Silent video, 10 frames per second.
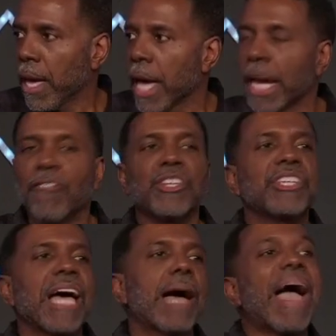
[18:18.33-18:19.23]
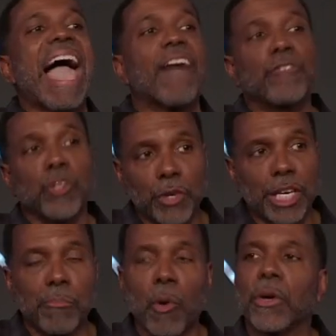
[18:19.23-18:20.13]
And every time after you
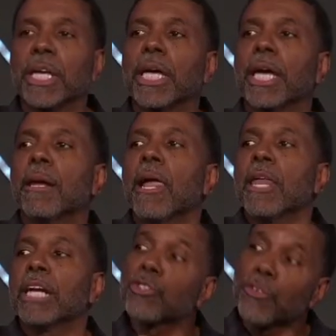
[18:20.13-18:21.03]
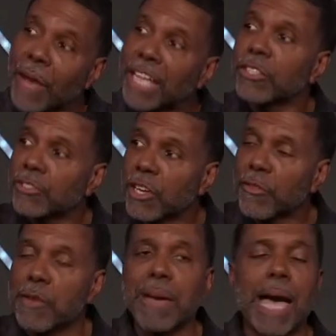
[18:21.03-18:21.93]
get born again that you find
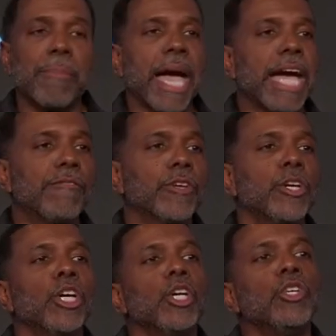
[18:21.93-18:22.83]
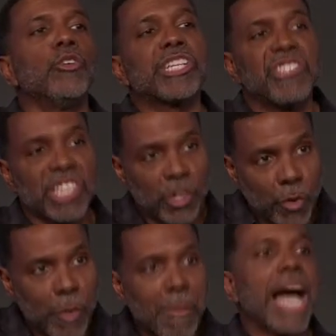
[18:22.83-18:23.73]
yourself in bad behavior, you continue to
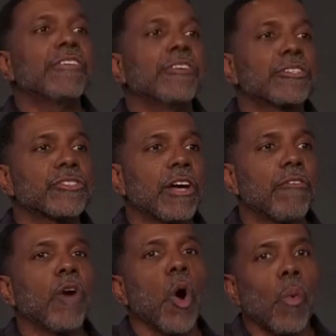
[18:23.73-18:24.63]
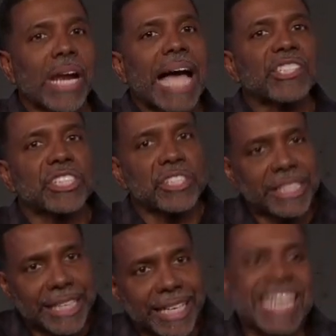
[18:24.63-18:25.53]
remind yourself, what I just
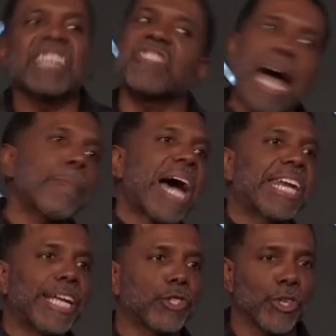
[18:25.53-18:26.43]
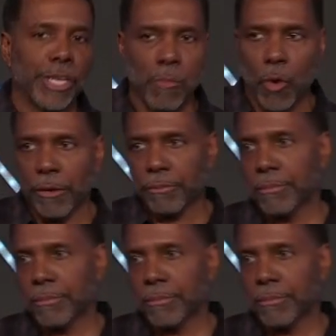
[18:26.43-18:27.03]
did is not my nature anymore